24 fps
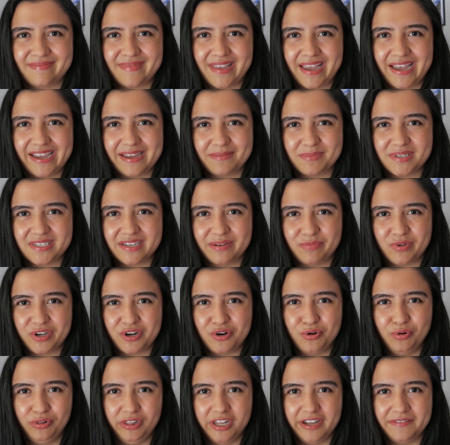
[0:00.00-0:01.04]
I am someone
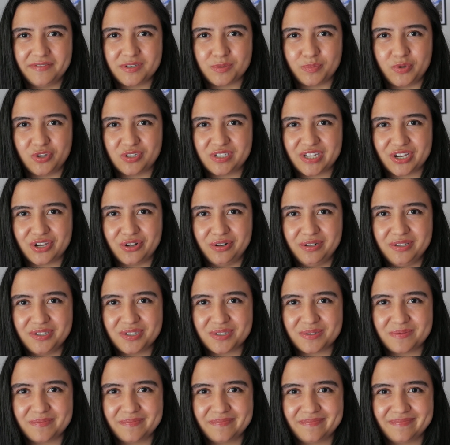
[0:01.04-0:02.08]
who loves
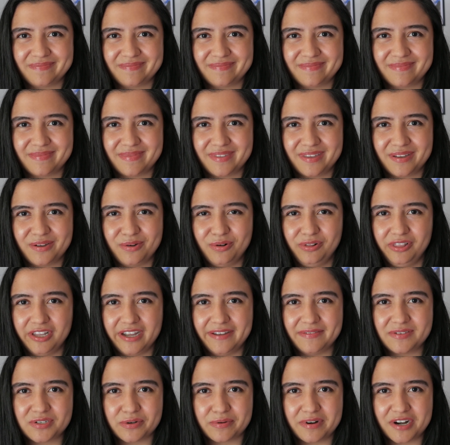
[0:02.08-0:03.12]
musicals, who
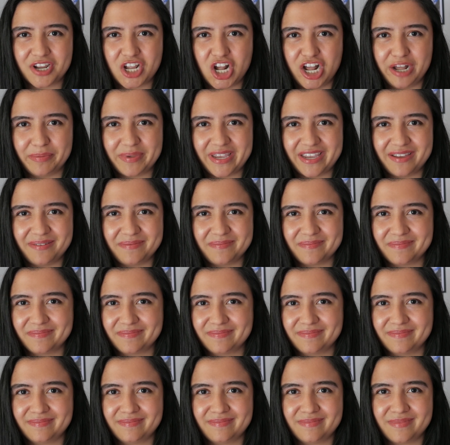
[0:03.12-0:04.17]
loves origami,
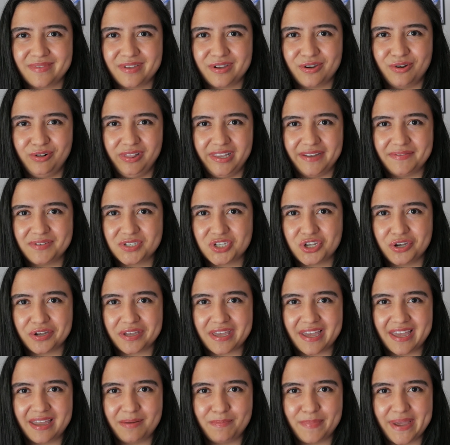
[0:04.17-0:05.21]
who loves
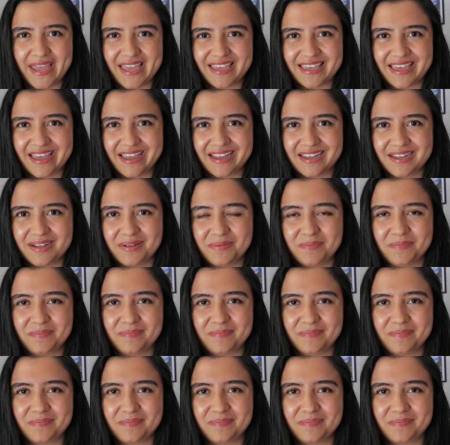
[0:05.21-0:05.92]
cooking and baking.